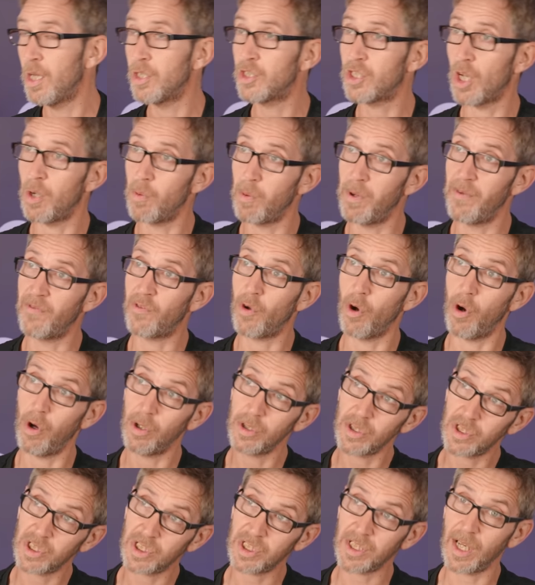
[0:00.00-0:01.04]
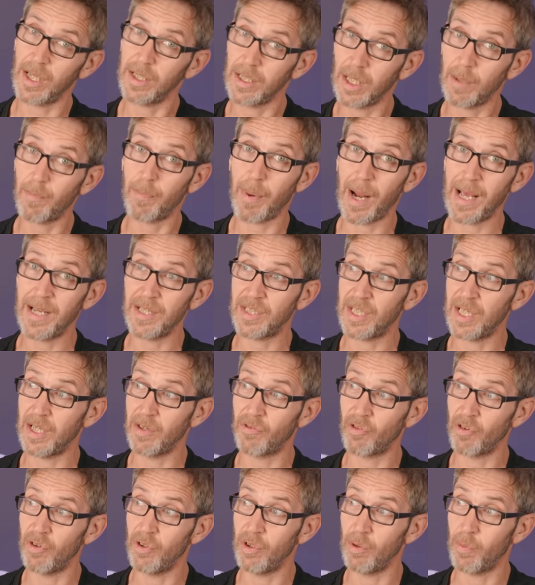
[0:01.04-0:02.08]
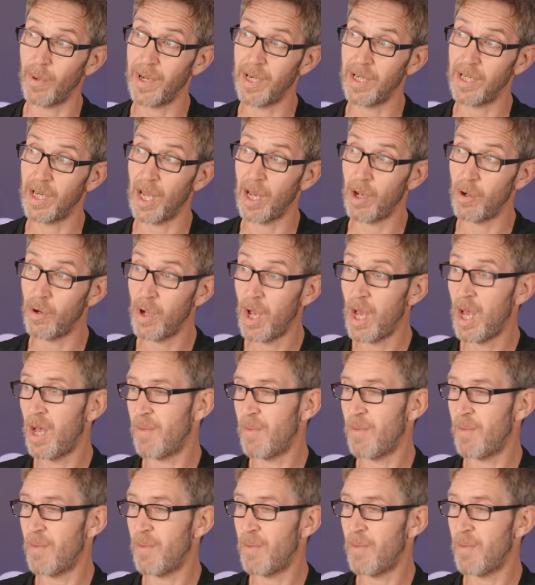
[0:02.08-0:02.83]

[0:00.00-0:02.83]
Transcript: So we've got sun blazing through the window.